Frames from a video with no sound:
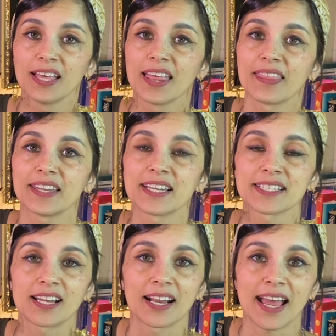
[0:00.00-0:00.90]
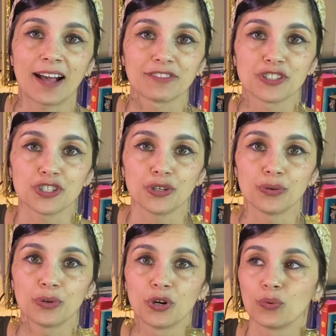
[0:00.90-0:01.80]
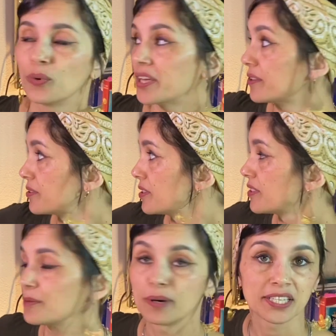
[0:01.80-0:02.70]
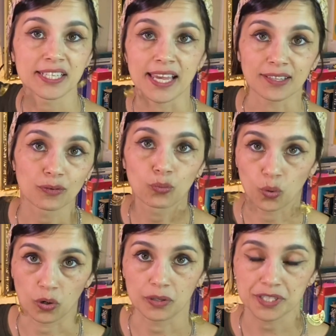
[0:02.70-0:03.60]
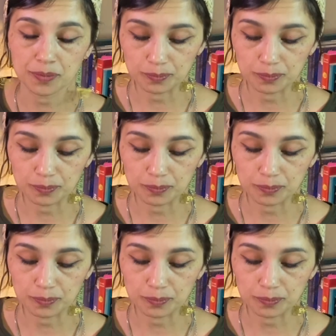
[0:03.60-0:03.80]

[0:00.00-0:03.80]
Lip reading: that does not have to do with the mundane world.